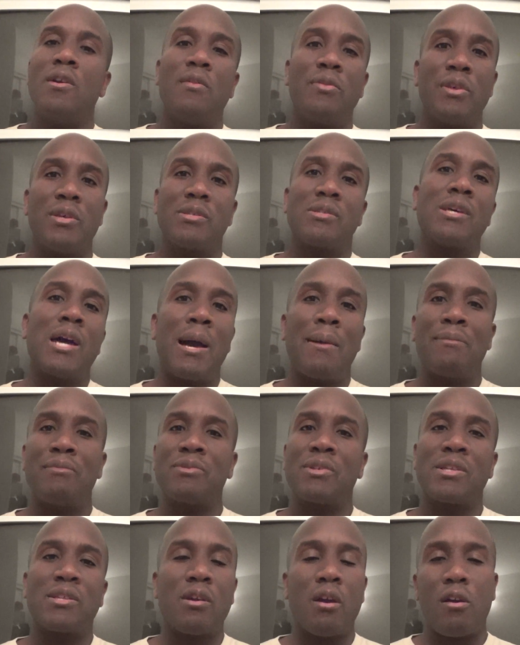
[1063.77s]
This time
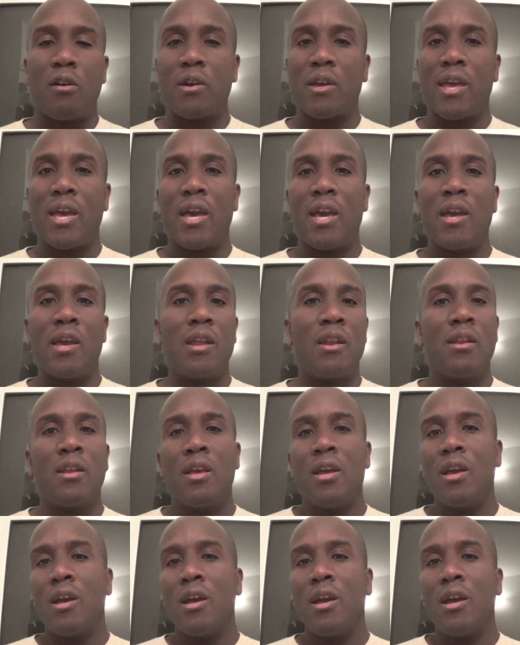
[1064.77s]
was at the arcade,